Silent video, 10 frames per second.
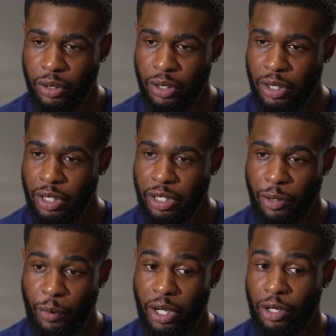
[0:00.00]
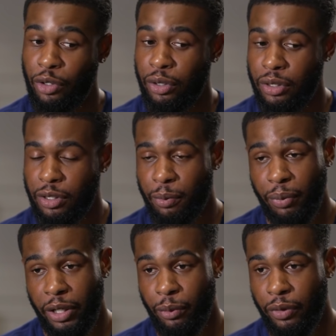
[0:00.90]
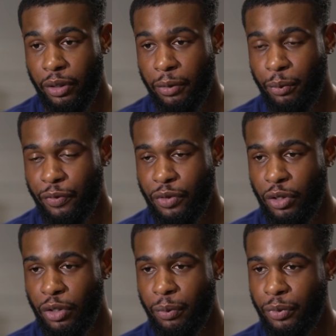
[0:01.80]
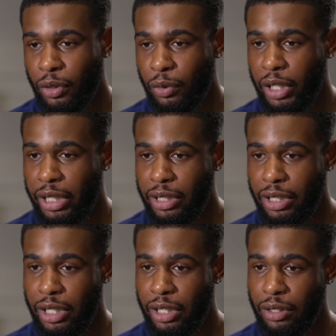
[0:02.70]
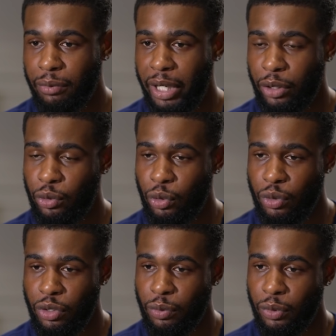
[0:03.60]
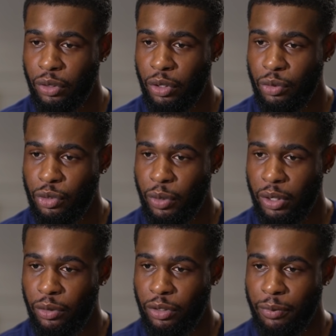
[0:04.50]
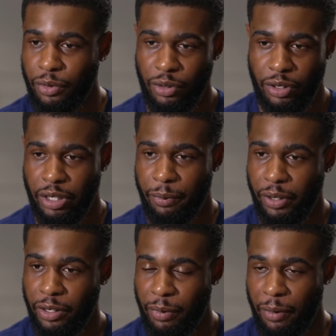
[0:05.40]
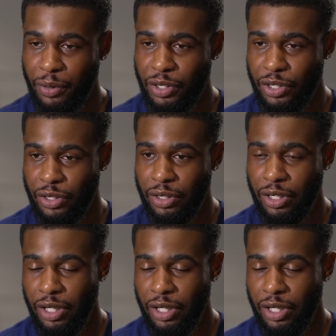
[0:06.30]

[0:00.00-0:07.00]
And then when I got into playing with Tottenham, Ledley King and Michael Dawson were those who I looked up to because they played in my position.